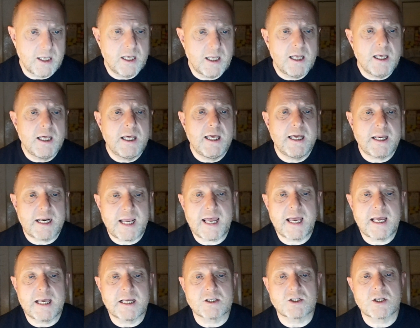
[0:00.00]
It
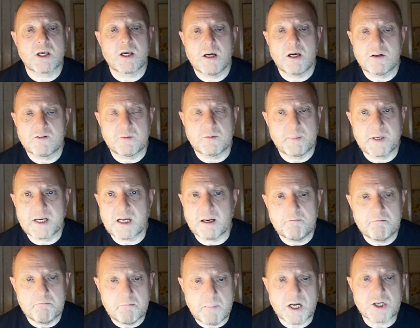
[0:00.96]
has, however, become
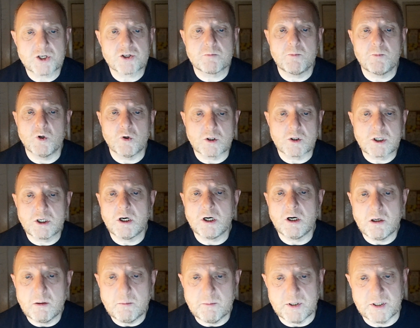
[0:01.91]
much more
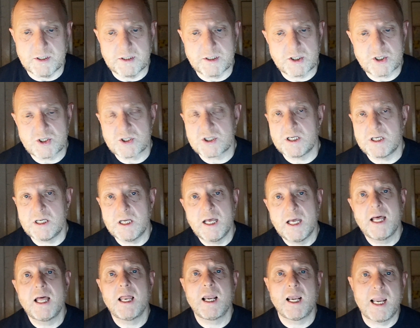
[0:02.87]
common to see
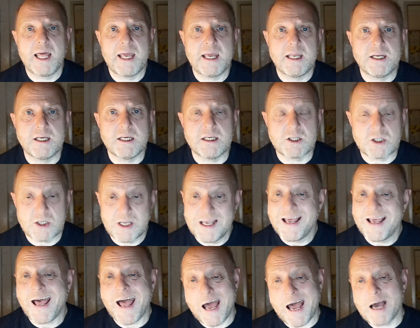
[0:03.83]
ladies
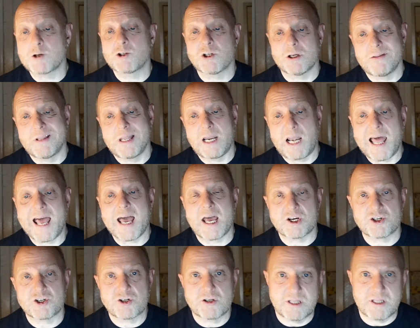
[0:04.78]
out on the lash
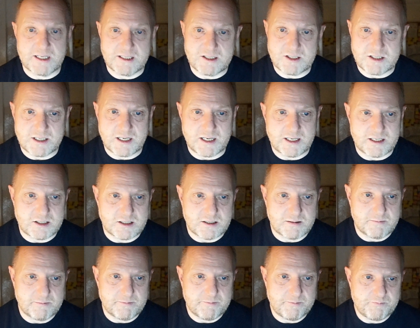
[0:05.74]
these days.
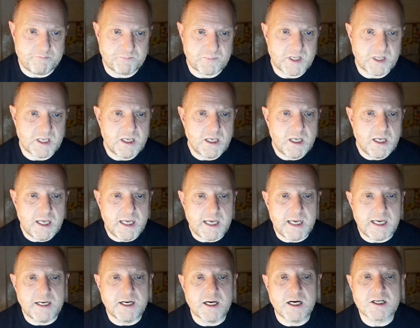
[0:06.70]
In
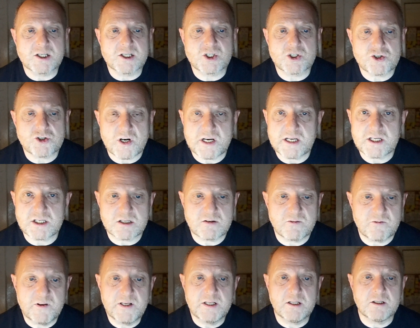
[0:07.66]
our
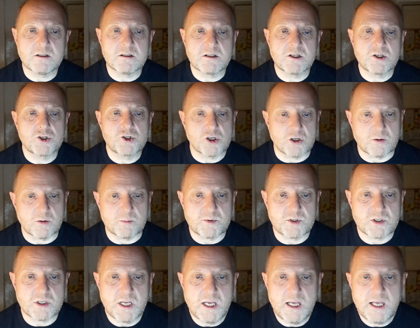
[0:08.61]
stress-filled jobs
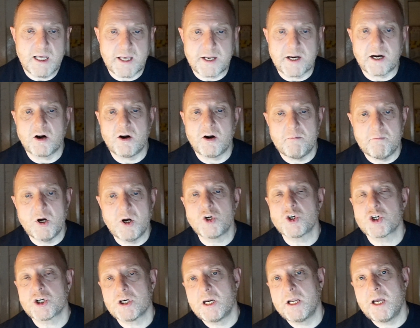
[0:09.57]
and our
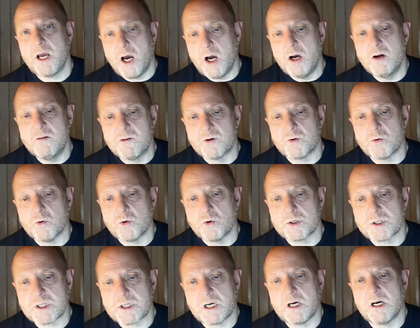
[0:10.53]
emotionally overwrought
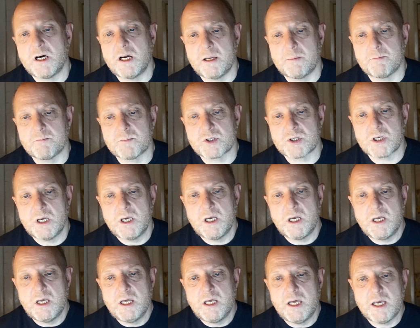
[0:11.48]
times,
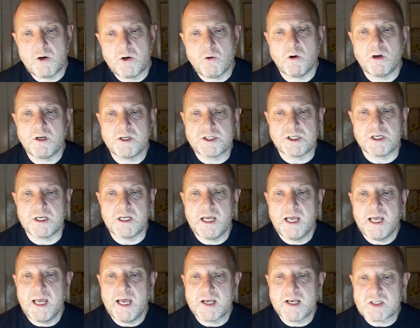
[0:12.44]
equality
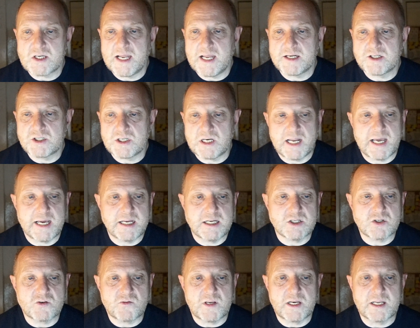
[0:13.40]
has led to ladies
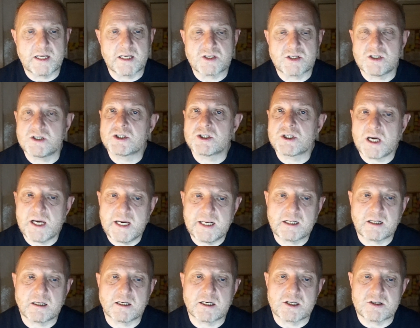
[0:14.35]
feeling as
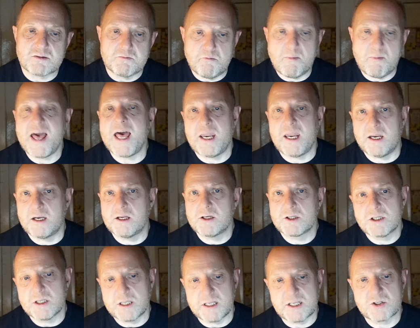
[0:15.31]
entitled as men to
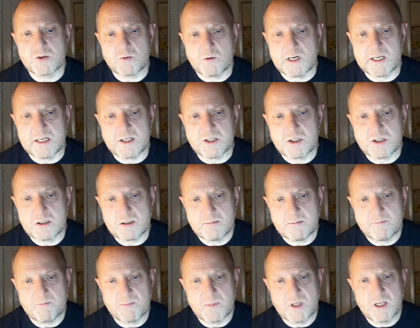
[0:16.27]
this release.
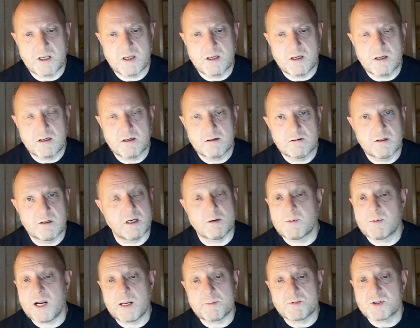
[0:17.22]
Now,
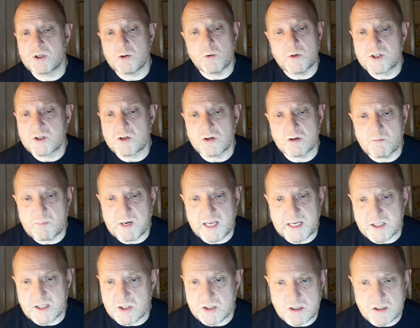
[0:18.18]
perhaps it always took
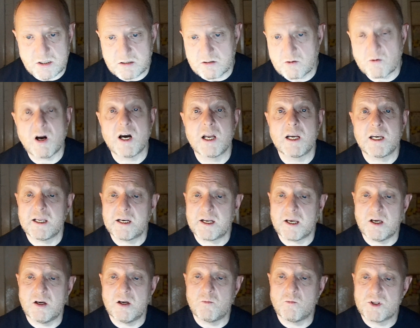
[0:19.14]
place quietly at
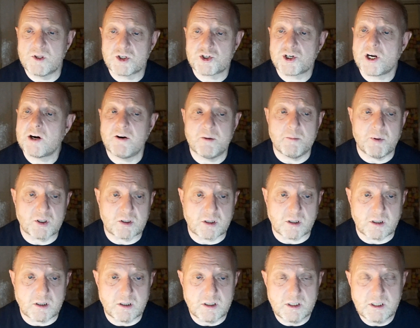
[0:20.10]
home with a sherry bottle,
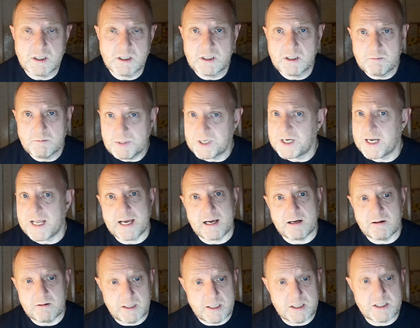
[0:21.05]
but now
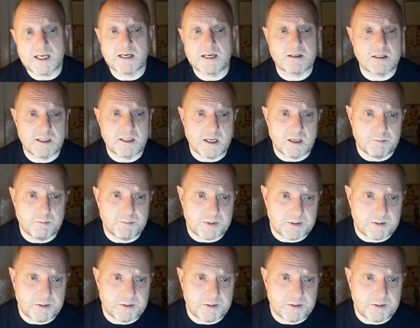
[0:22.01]
it's out in the open.